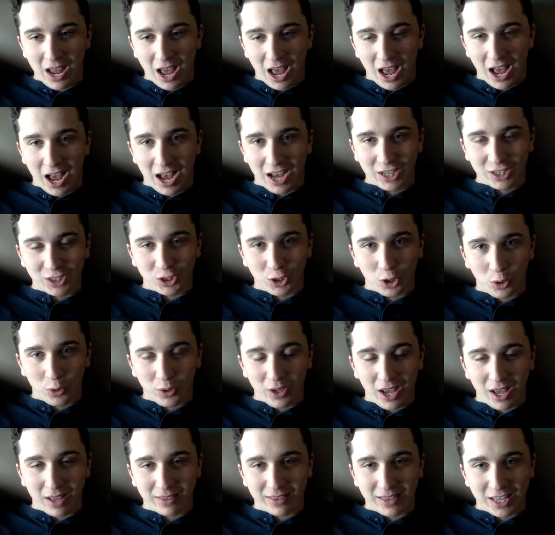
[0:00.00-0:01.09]
So
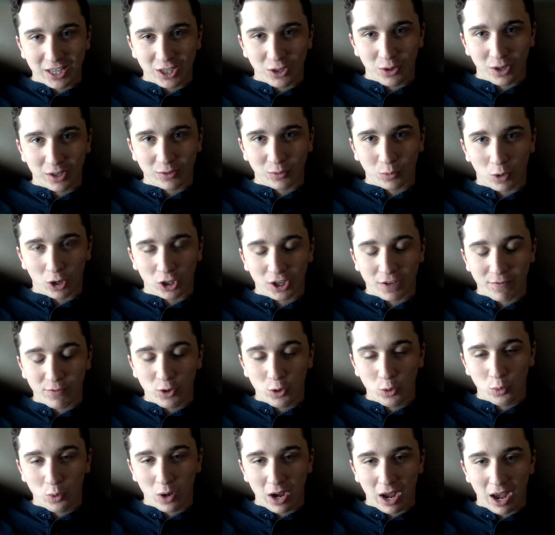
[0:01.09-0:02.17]
yeah, thank you guys for watching. If
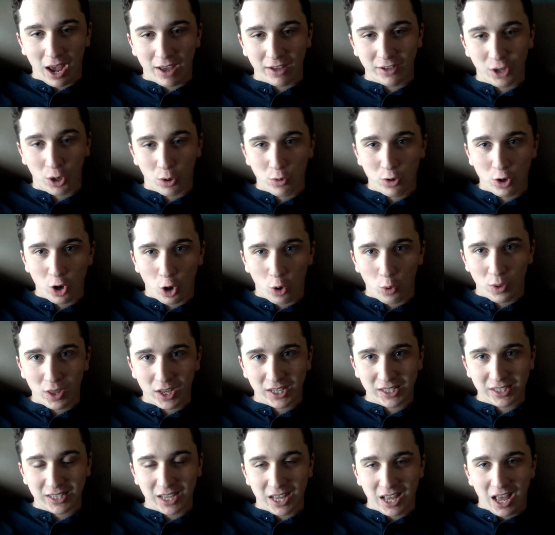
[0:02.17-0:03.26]
you don't know
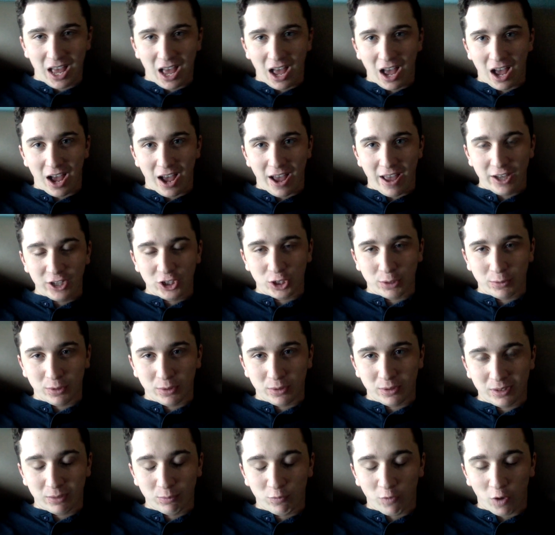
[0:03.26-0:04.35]
this, just
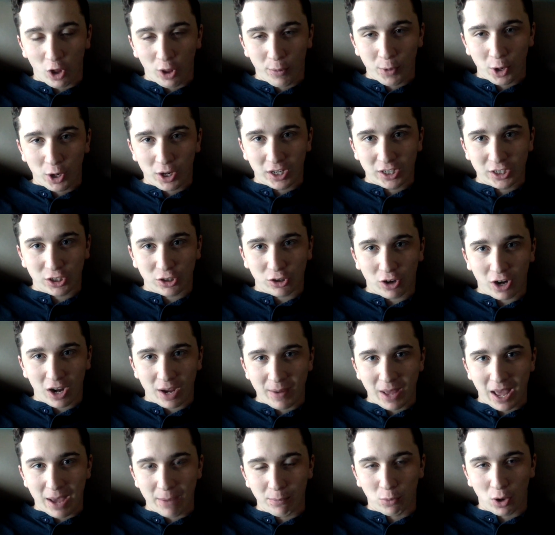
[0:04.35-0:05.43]
follow me on Instagram,
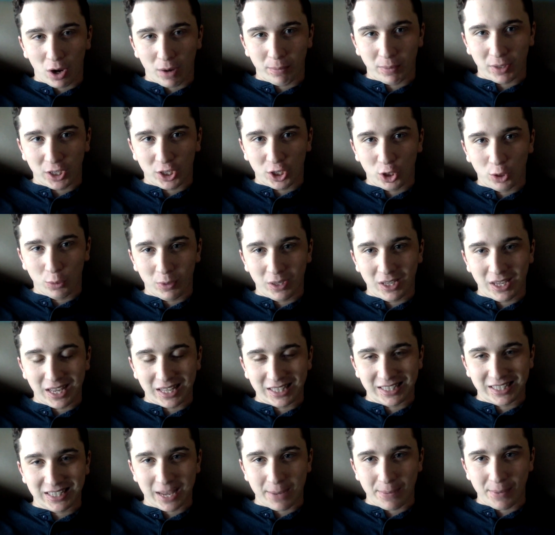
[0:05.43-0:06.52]
at BrettBQB, and
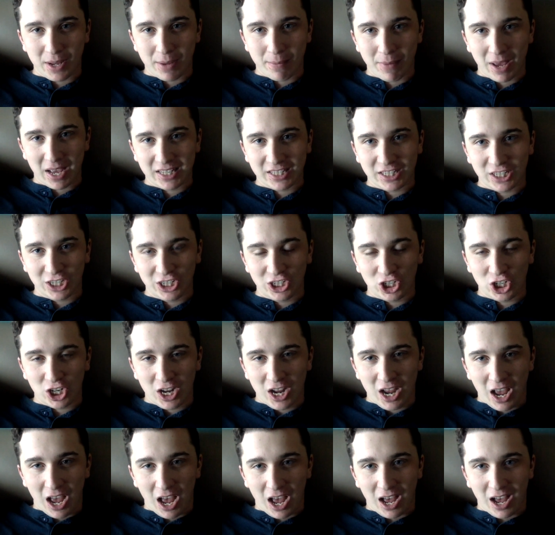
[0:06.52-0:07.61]
send me a message.
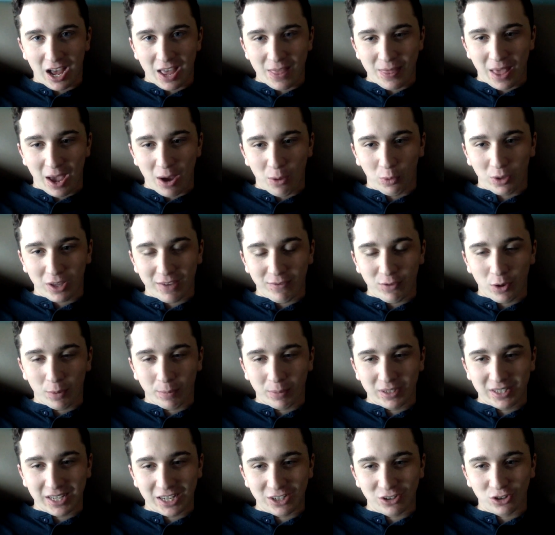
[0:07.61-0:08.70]
And that will give you a
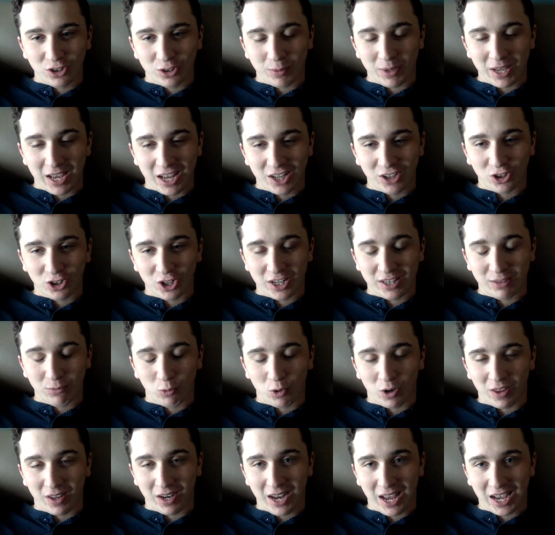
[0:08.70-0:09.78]
potential to be answered in one
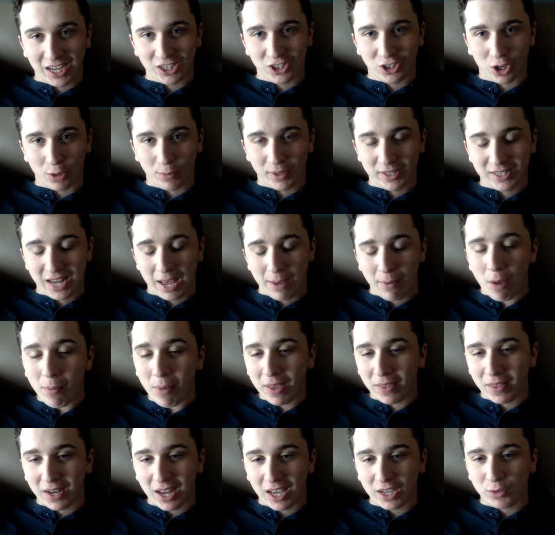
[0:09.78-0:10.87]
of the next tournaments. I might make
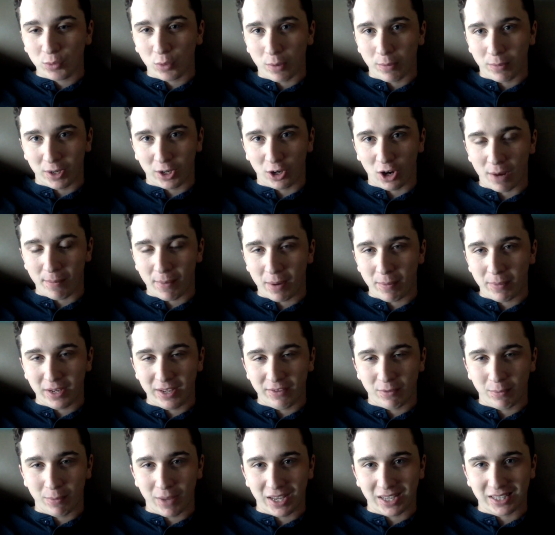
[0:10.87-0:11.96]
the next one bigger. I might
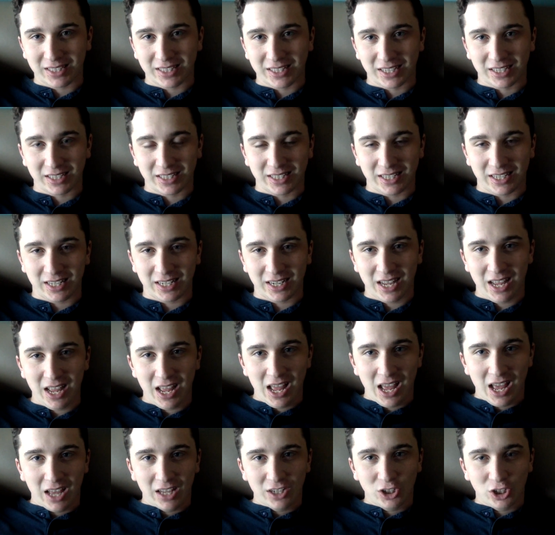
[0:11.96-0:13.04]
even make it 16
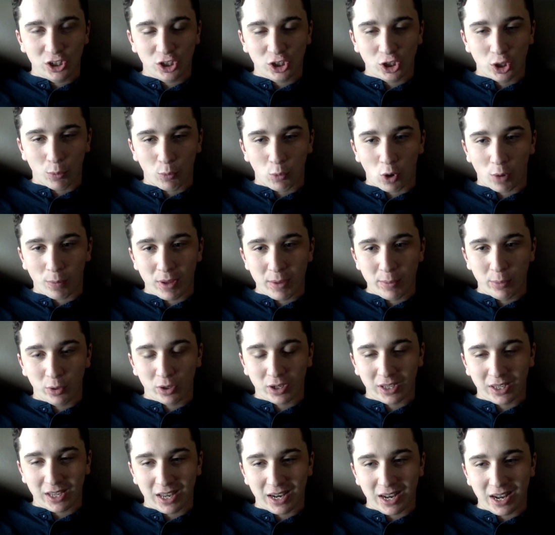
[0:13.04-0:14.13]
just so more people
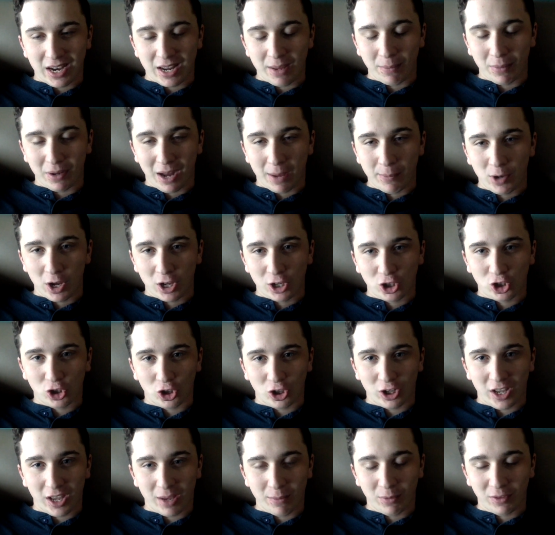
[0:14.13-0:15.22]
can get in it, but I'm not sure yet.